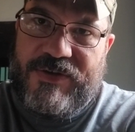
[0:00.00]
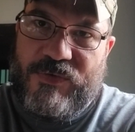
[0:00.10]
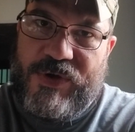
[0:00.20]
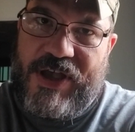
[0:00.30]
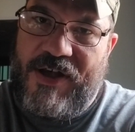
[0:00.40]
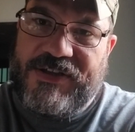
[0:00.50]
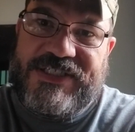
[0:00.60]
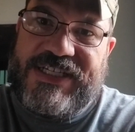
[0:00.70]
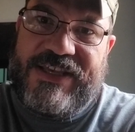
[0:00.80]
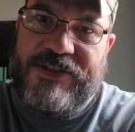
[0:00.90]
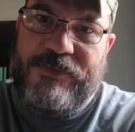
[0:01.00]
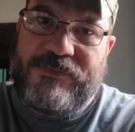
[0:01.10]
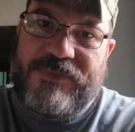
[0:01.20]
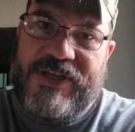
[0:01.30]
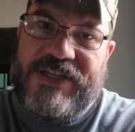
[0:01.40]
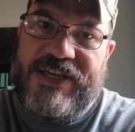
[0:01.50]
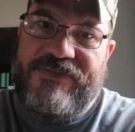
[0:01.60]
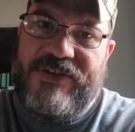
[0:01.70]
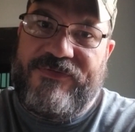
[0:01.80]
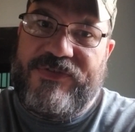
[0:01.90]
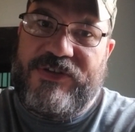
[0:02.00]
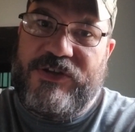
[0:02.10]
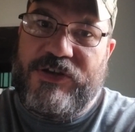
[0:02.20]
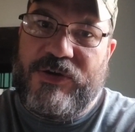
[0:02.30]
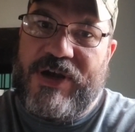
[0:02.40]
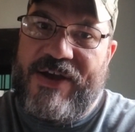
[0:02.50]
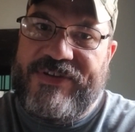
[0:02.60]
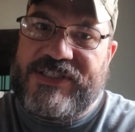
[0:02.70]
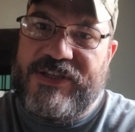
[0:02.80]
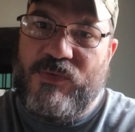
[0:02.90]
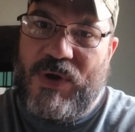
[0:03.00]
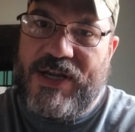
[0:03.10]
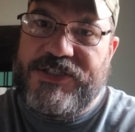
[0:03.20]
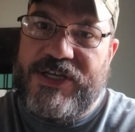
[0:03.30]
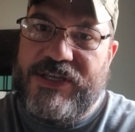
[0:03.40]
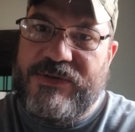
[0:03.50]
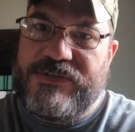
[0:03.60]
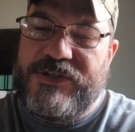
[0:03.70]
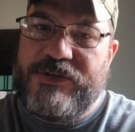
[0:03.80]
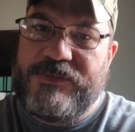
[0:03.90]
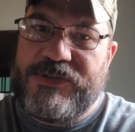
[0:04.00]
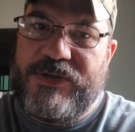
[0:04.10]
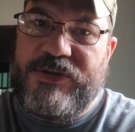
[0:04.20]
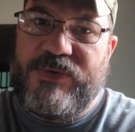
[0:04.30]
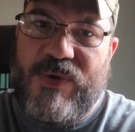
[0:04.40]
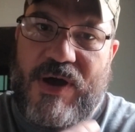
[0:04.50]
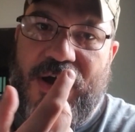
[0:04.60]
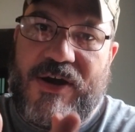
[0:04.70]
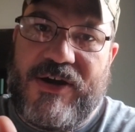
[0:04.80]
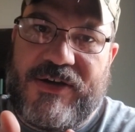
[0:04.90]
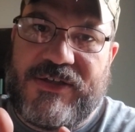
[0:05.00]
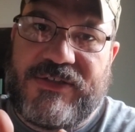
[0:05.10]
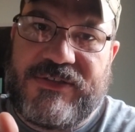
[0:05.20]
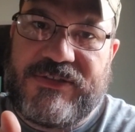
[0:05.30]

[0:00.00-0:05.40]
we all see them. If you're obviously watching YouTube, so you are